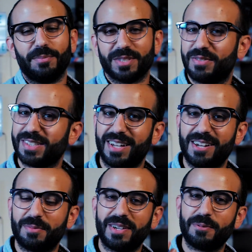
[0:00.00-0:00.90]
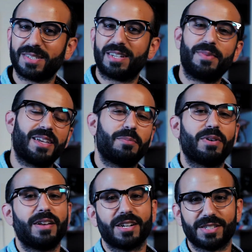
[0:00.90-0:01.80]
Mustafa Thalib here with Cinema King
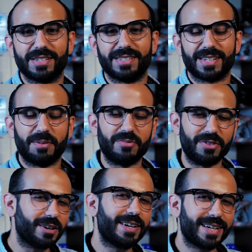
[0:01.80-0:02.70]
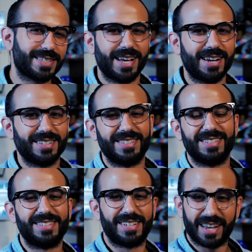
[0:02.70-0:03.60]
Productions, and I'm very excited
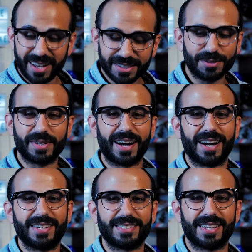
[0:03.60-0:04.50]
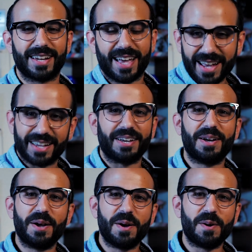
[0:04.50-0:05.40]
to tell you guys that, hey,
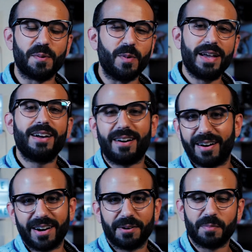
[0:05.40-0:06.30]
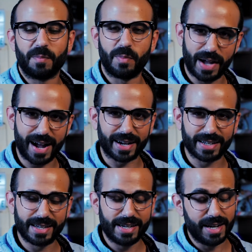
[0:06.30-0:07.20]
we are back.